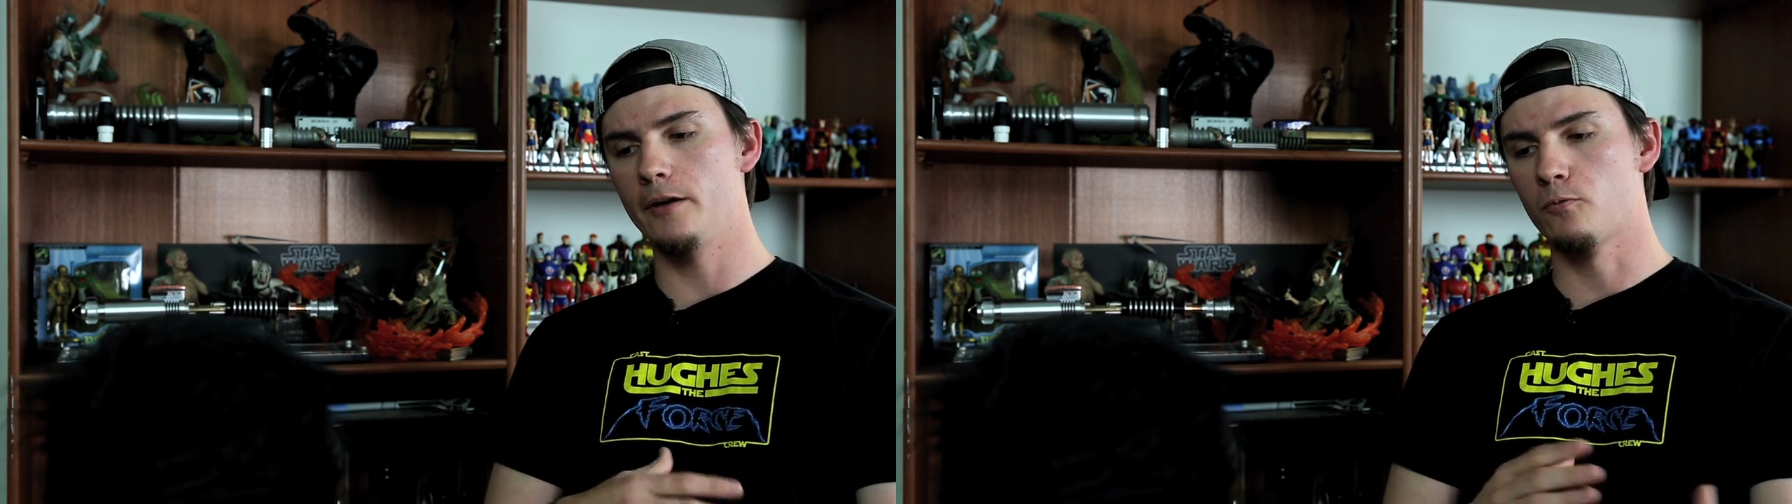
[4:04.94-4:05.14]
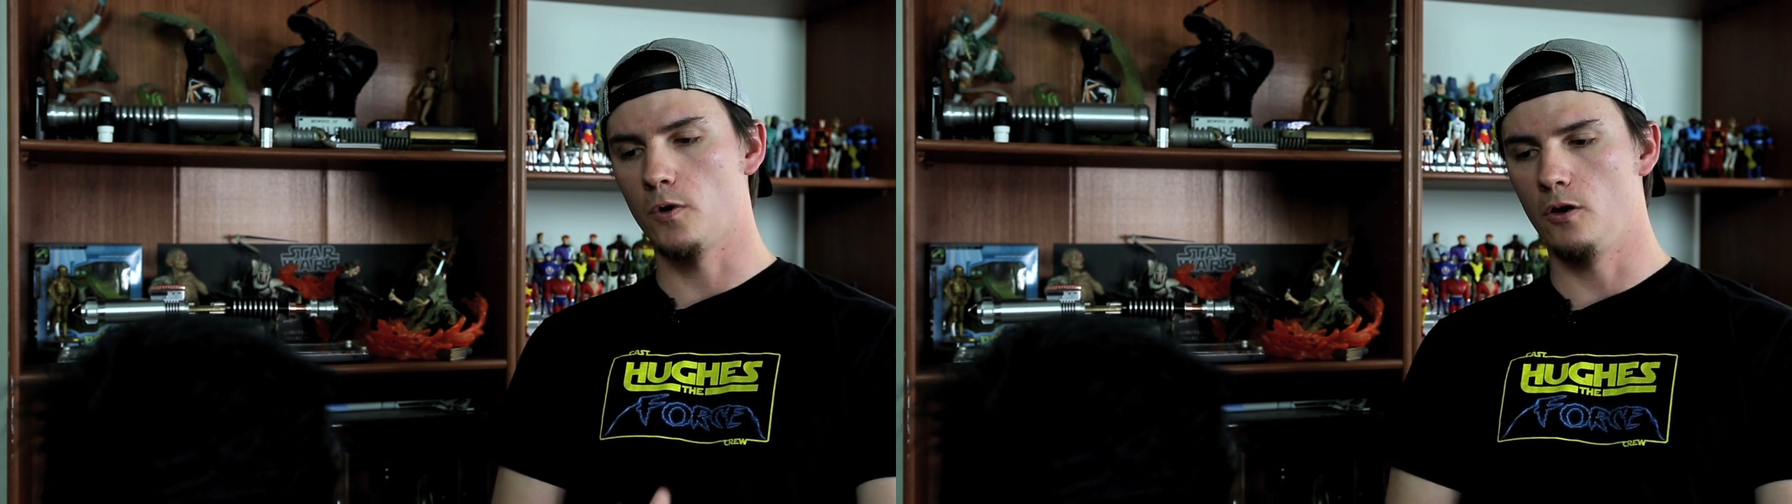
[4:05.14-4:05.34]

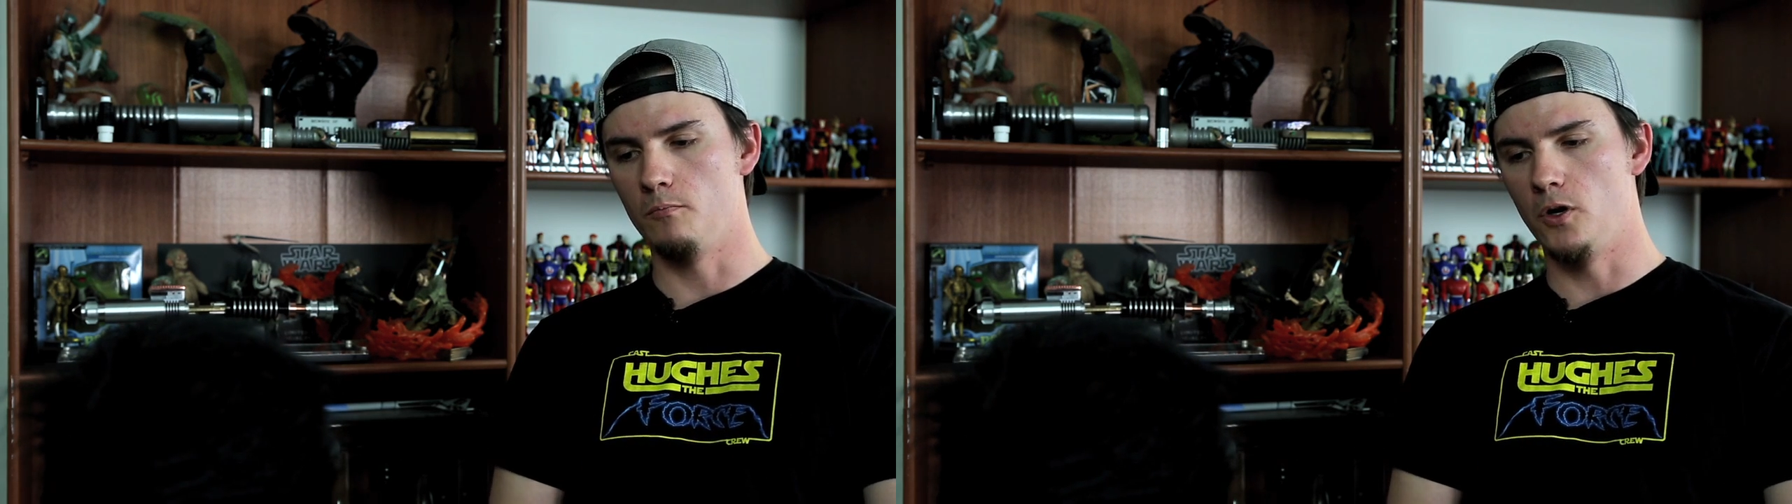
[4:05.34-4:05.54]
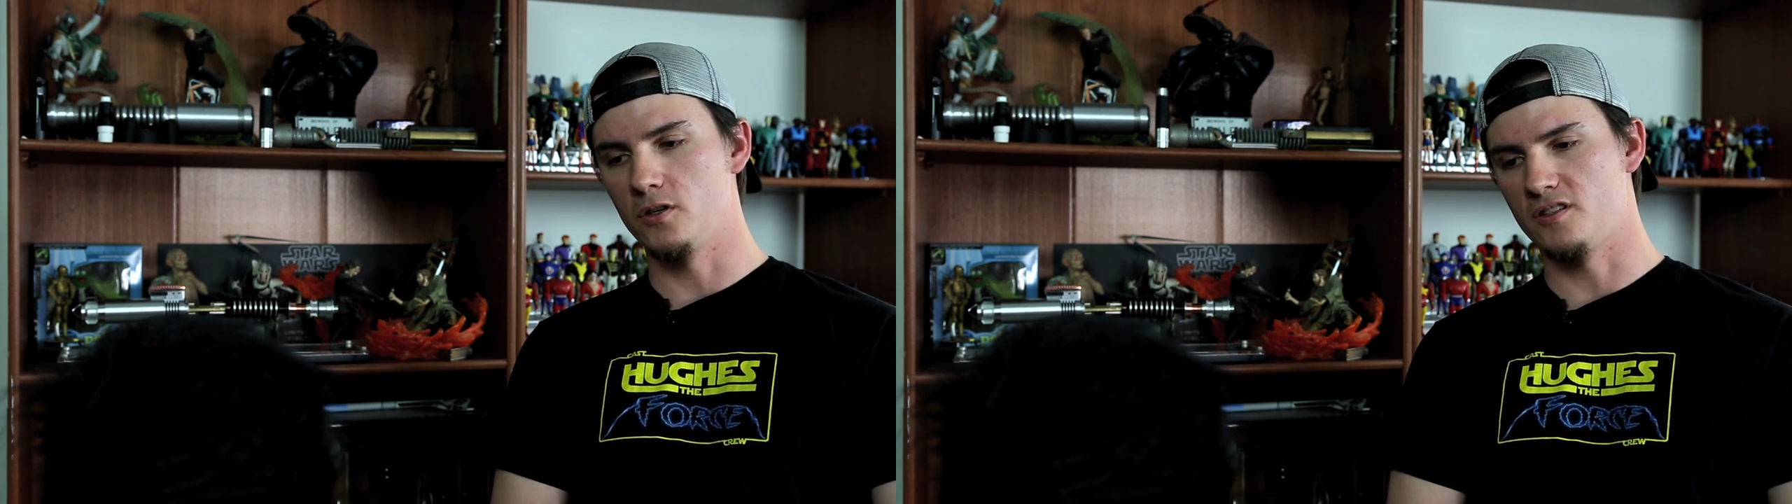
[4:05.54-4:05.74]

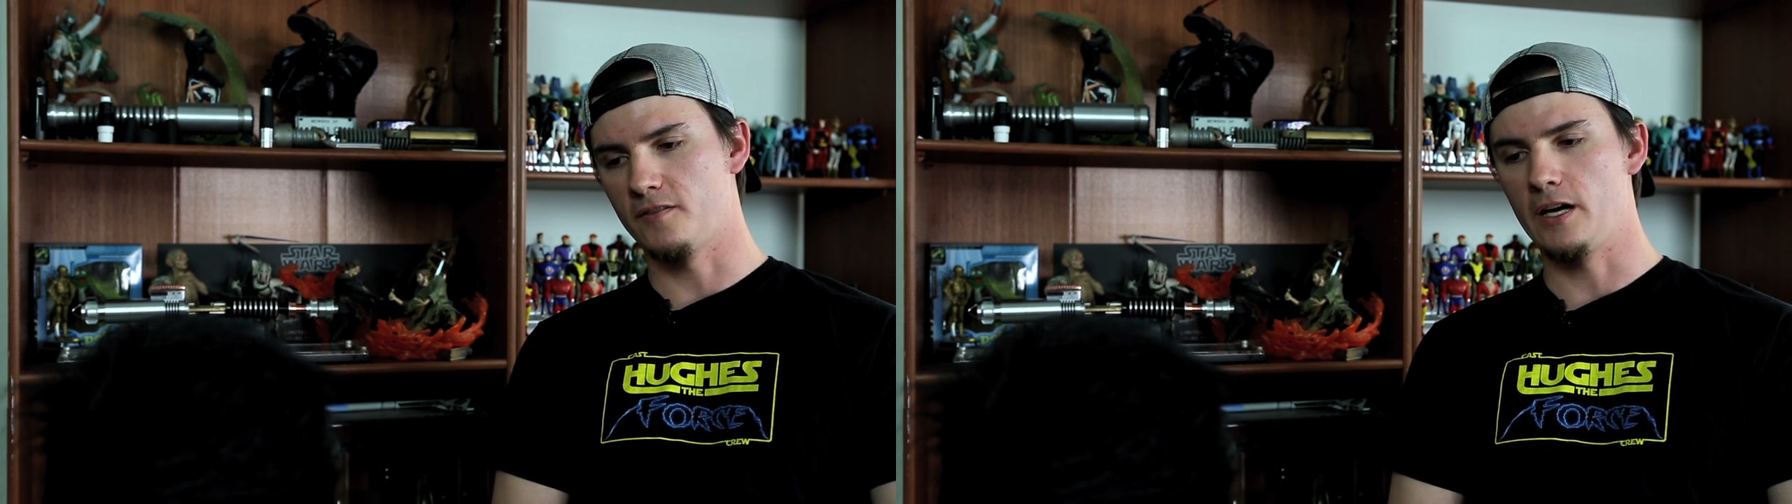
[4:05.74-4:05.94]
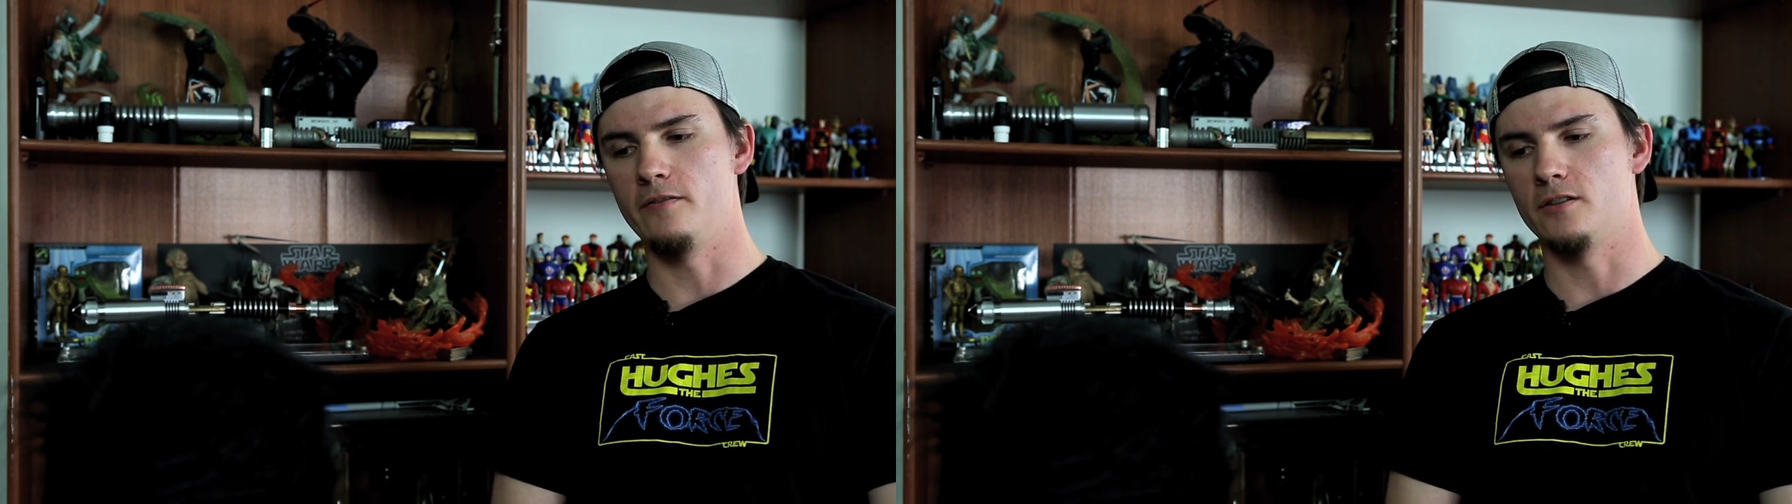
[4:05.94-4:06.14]
wrote most
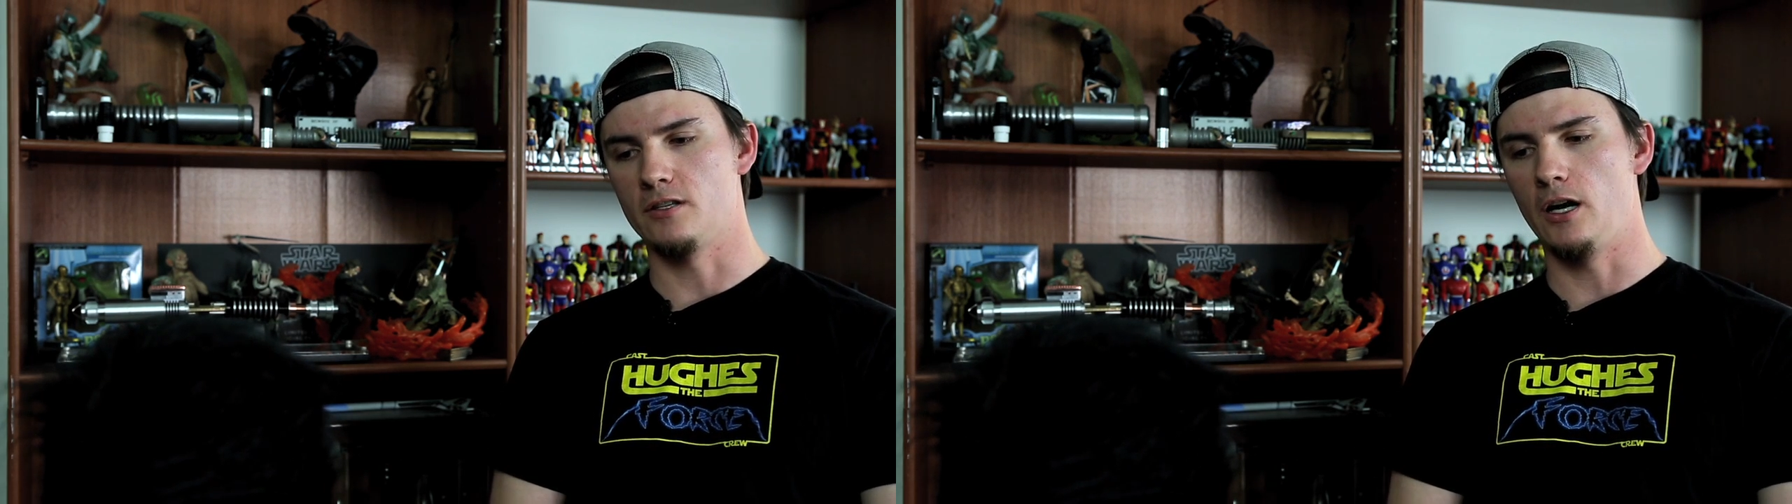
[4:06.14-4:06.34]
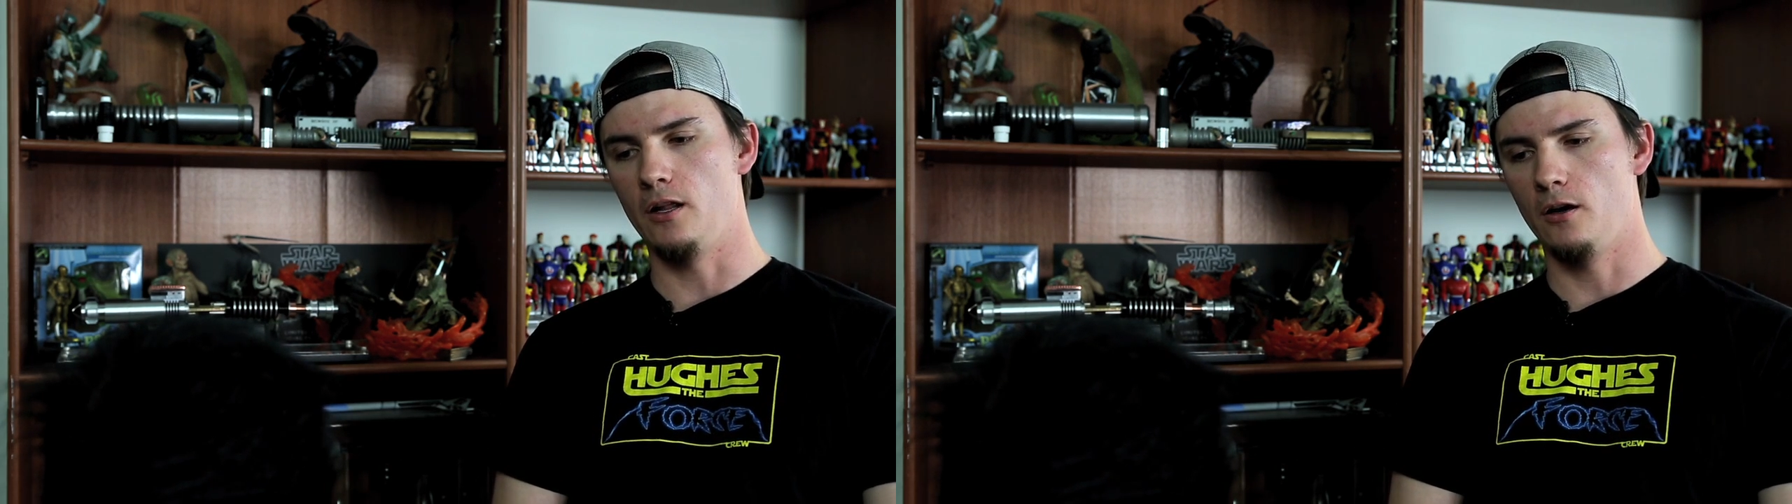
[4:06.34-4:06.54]
of Kevin's
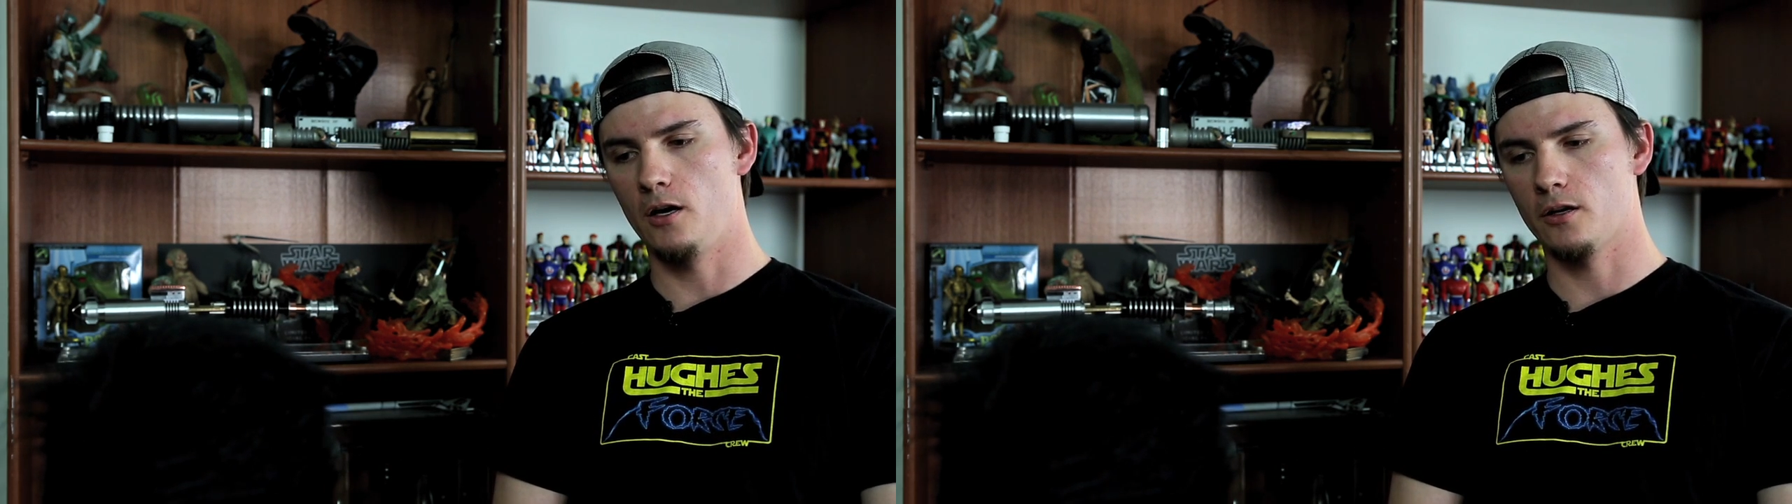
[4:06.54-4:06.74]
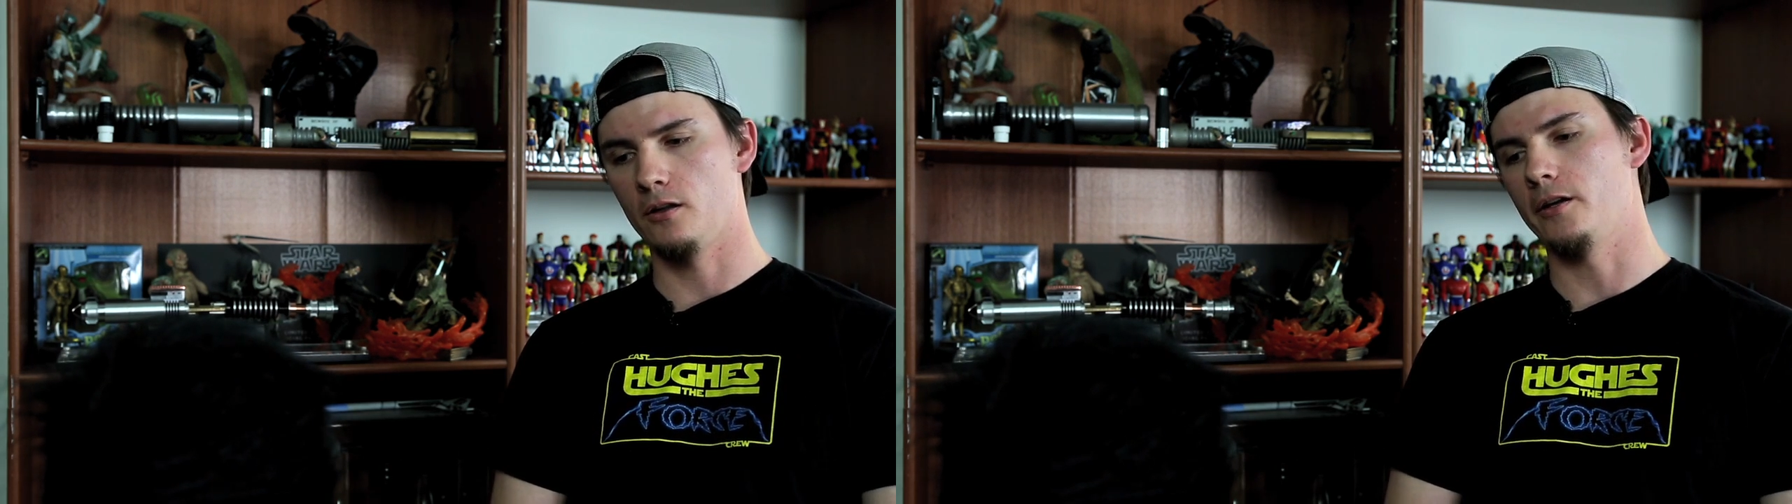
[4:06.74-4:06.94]
dialogue.